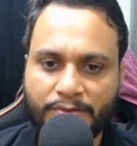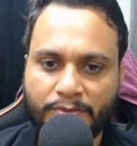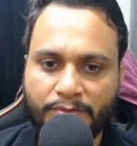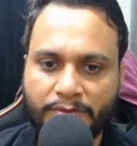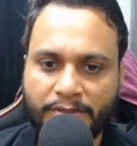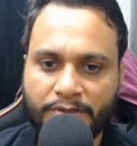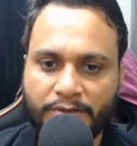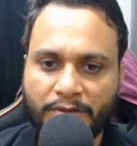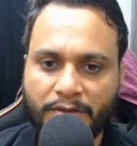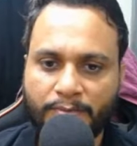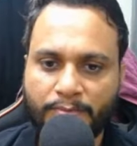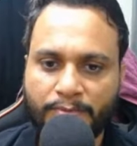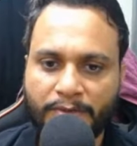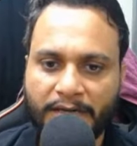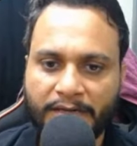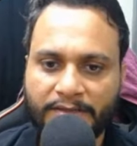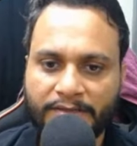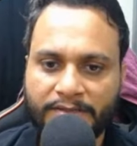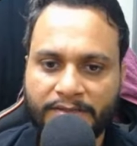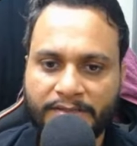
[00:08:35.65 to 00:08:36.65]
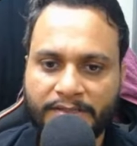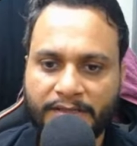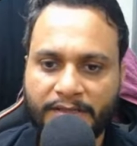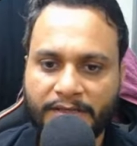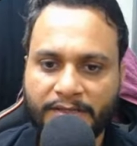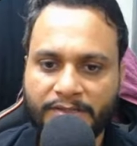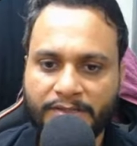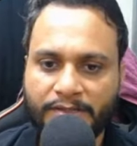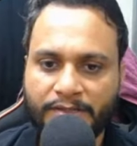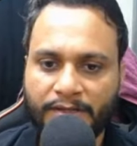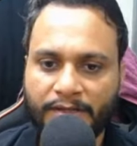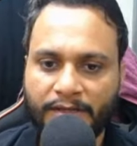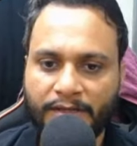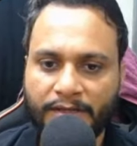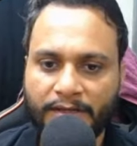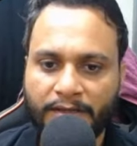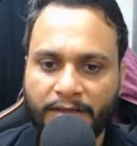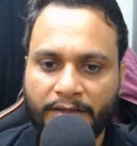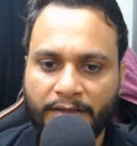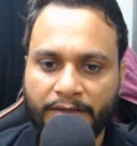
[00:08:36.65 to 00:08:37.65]
We will stop at this index 3,
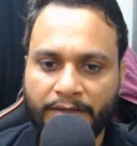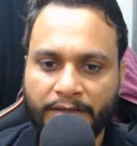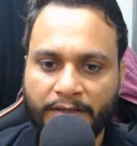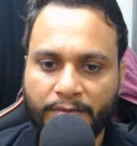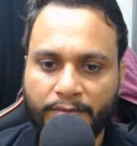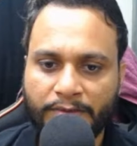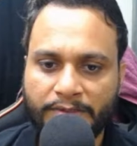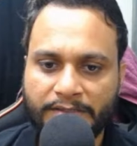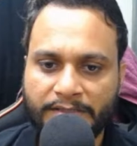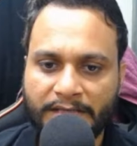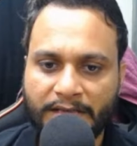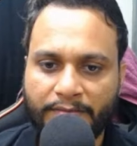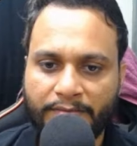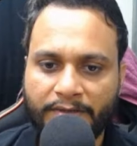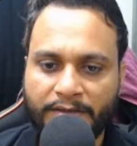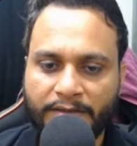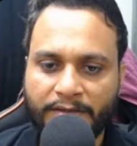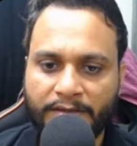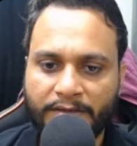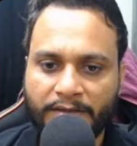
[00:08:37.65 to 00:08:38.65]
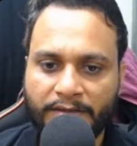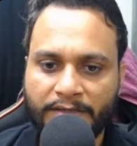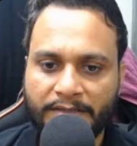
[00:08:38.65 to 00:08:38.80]
which is having